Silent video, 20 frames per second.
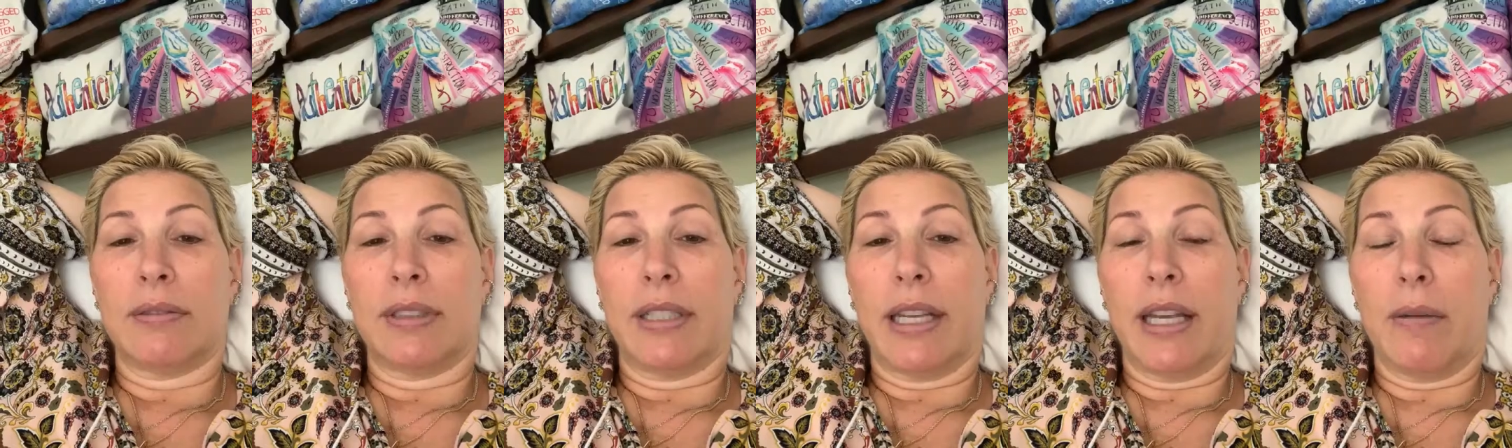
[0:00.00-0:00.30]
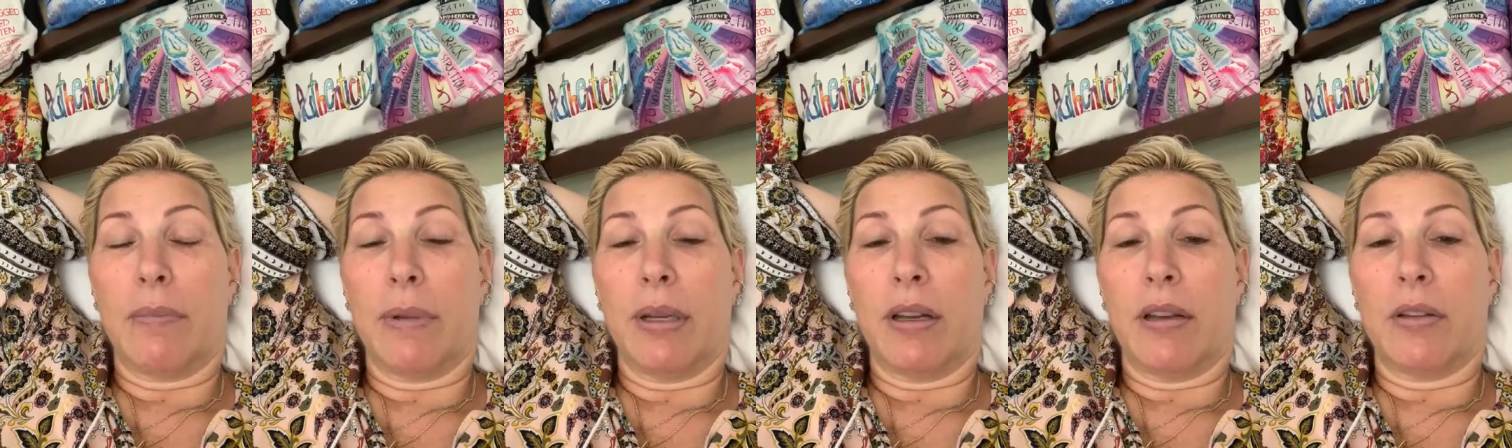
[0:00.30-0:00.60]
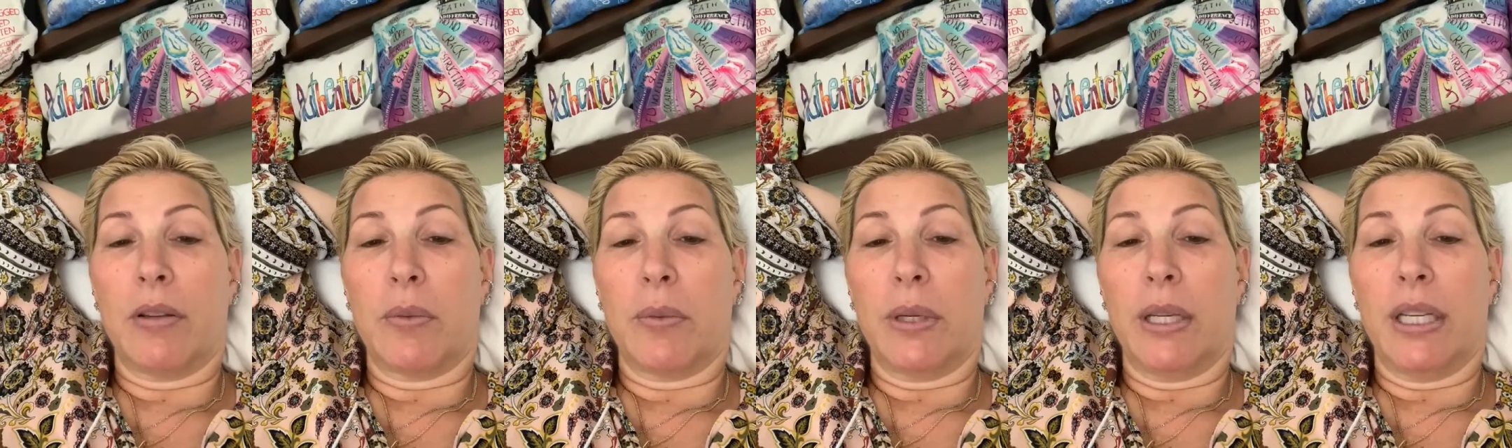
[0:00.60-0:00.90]
gave me all
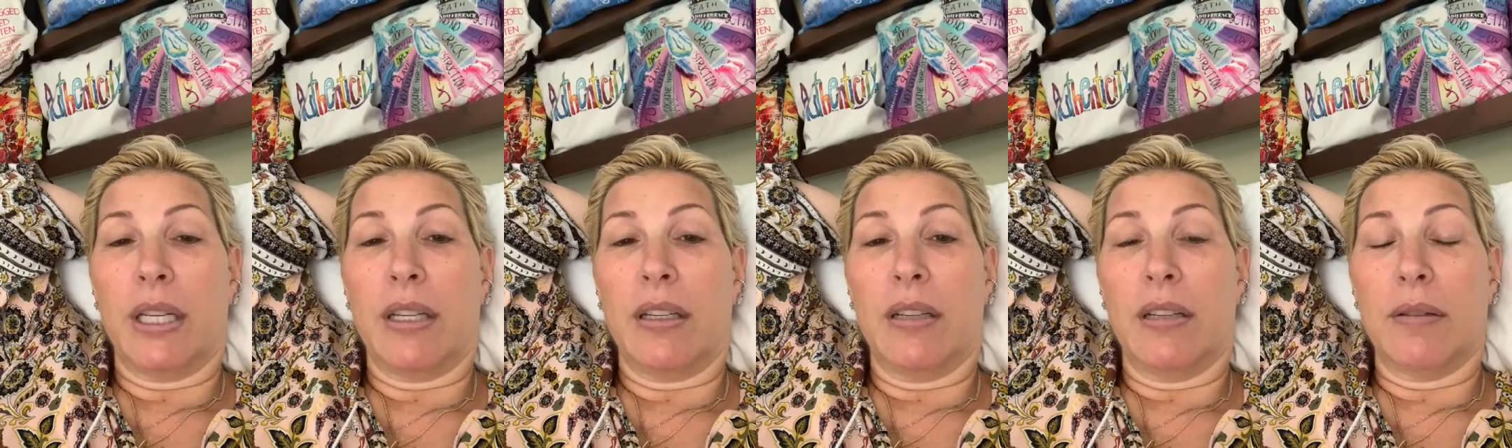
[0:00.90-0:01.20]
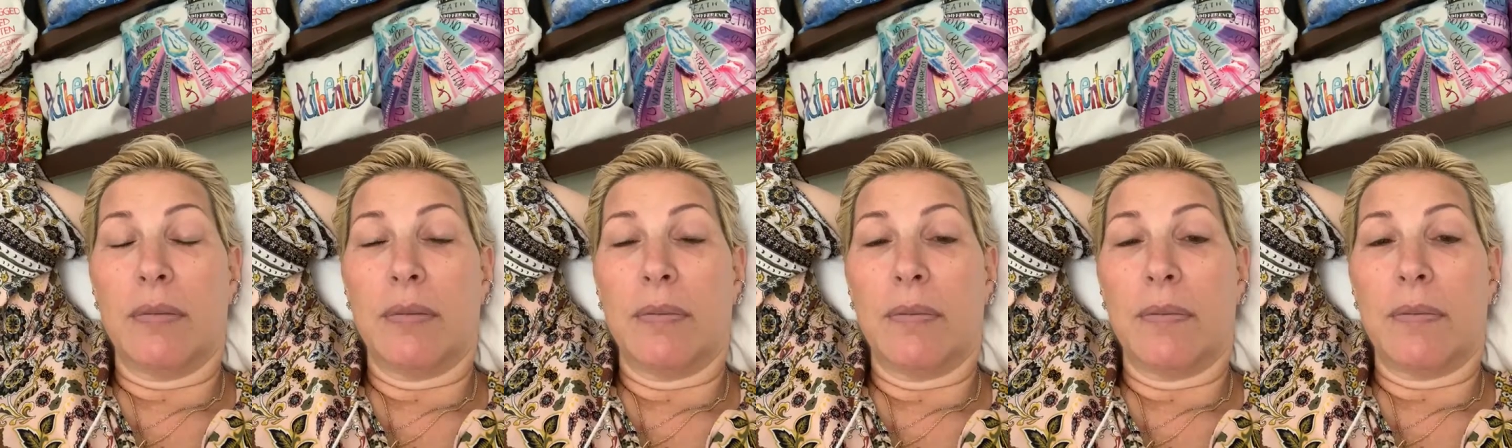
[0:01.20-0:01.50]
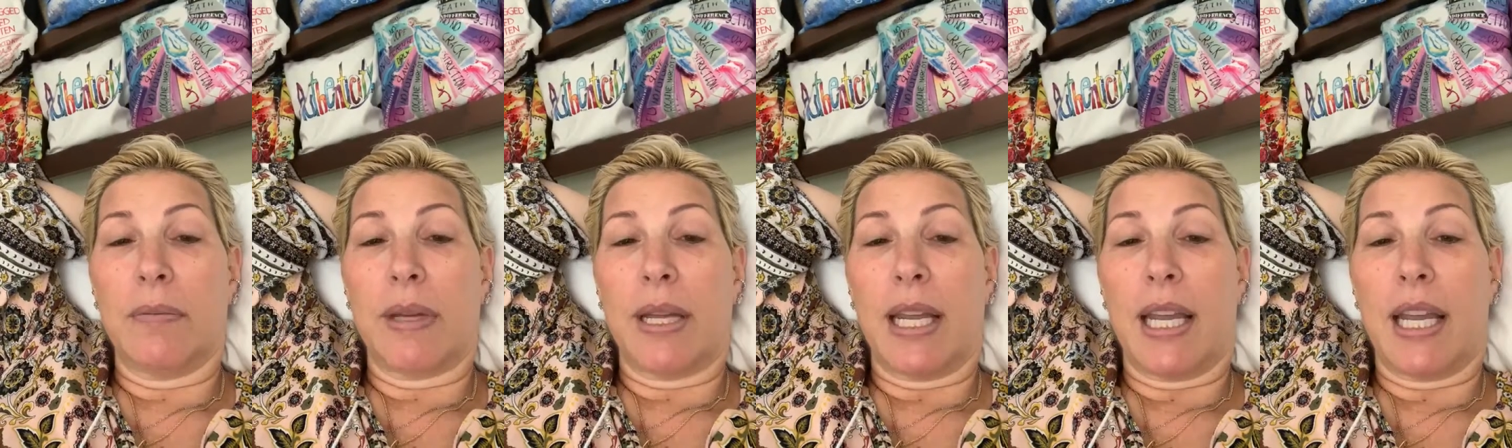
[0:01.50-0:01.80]
the weed.
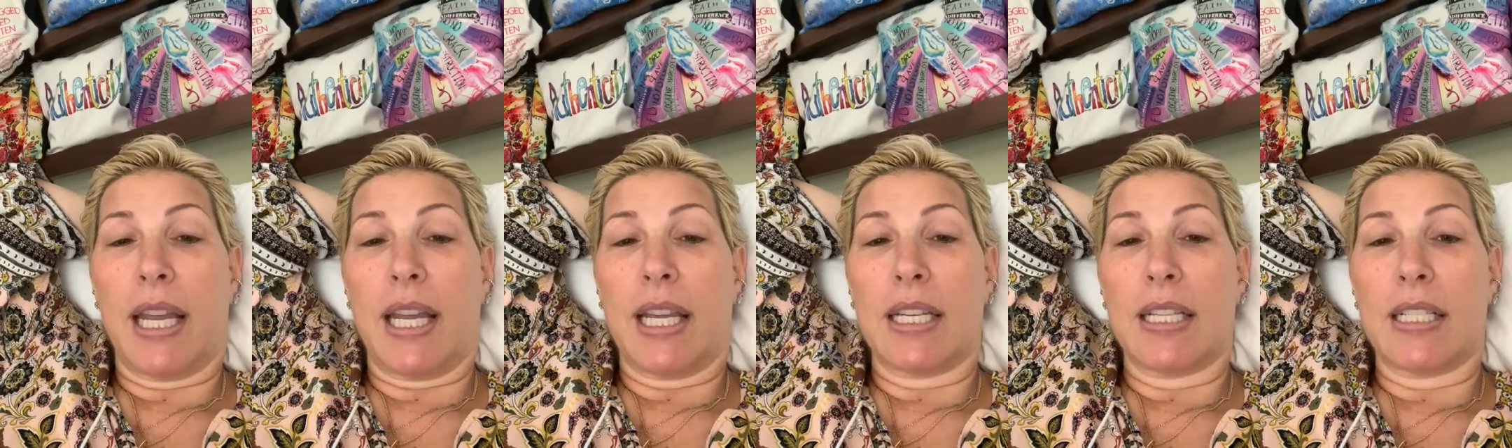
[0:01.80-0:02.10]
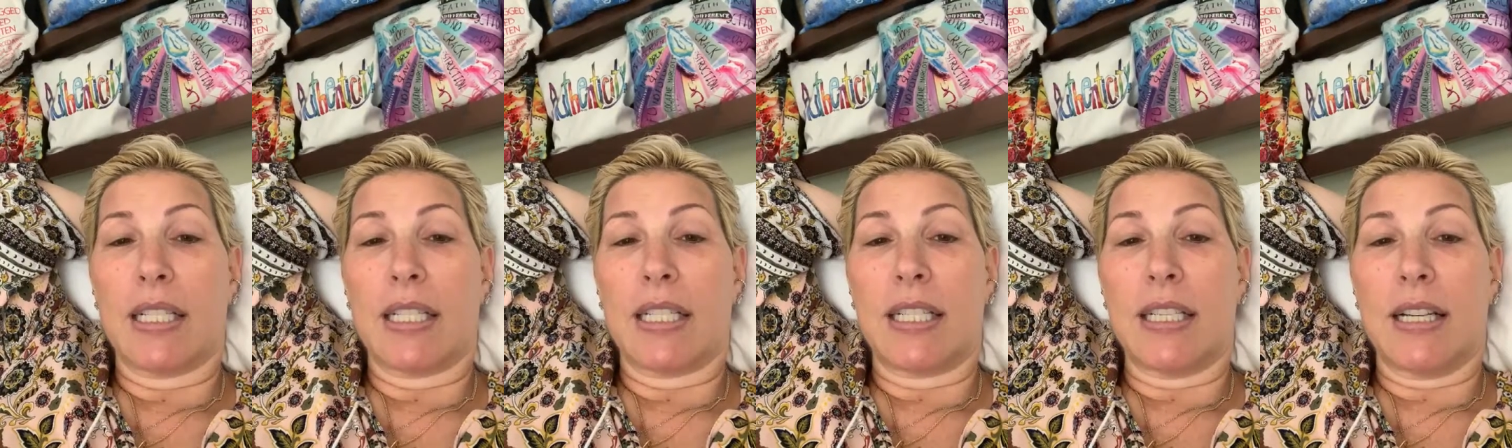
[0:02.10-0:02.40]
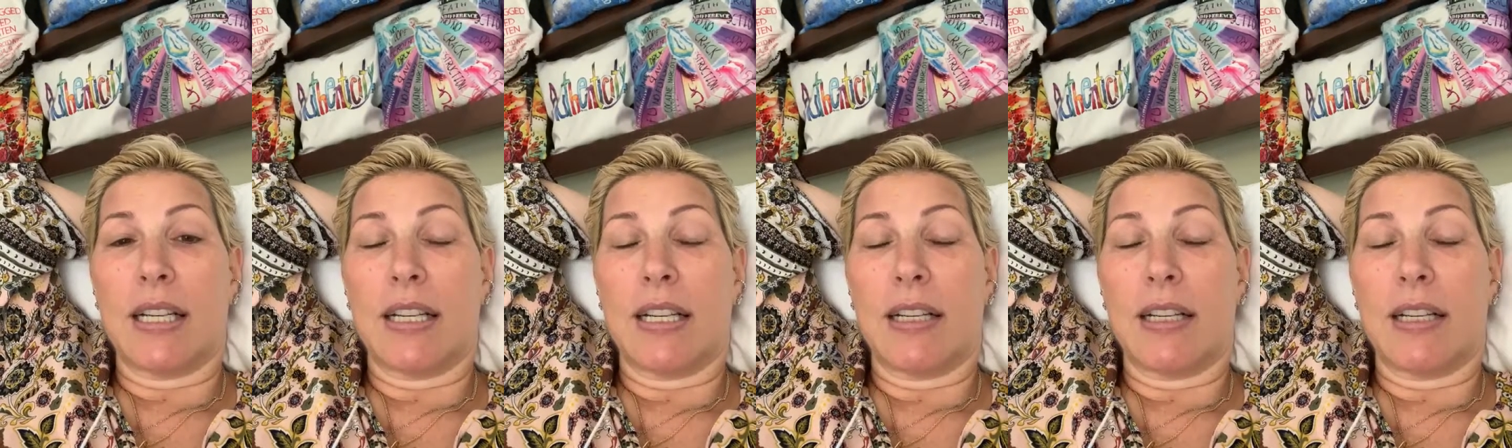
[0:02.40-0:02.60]
And